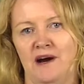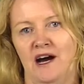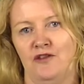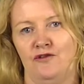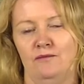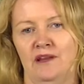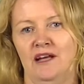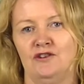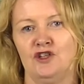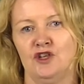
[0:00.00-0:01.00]
bathroom,
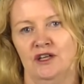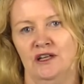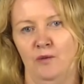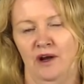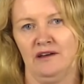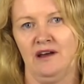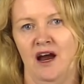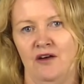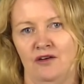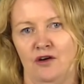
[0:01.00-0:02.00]
lounge dining, 1
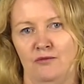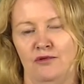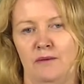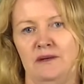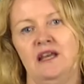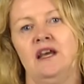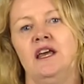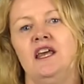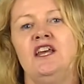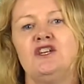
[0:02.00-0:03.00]
car recom property,
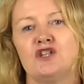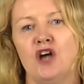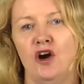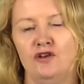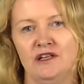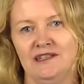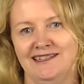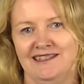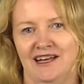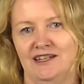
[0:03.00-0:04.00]
it totally
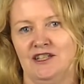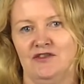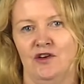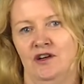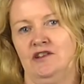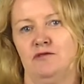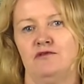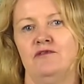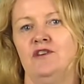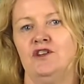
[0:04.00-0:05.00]
satisfies the
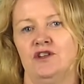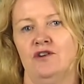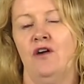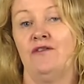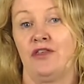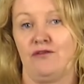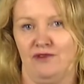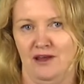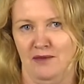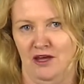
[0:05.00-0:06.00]
provision of a
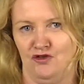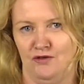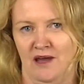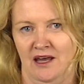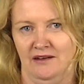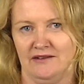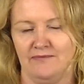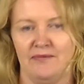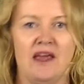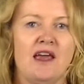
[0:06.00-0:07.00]
3-bedroom
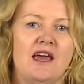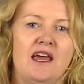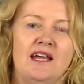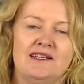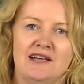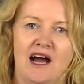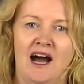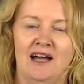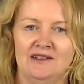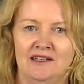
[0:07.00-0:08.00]
house. It
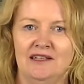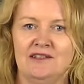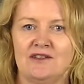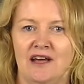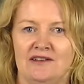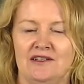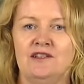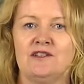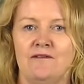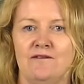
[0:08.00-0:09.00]
has
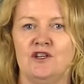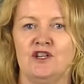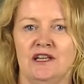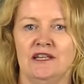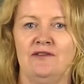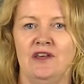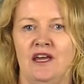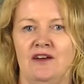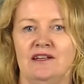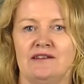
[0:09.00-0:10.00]
insufficient living
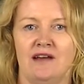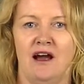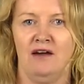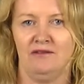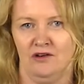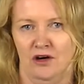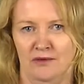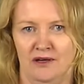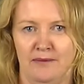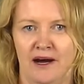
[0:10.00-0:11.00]
areas, car
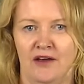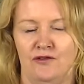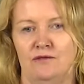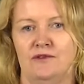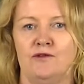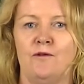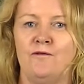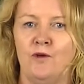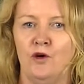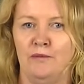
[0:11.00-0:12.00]
recom and bathrooms for a
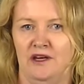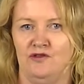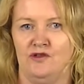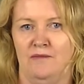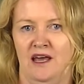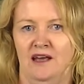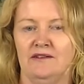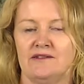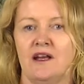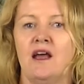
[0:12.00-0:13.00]
4-bedroom
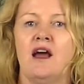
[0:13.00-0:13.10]
house,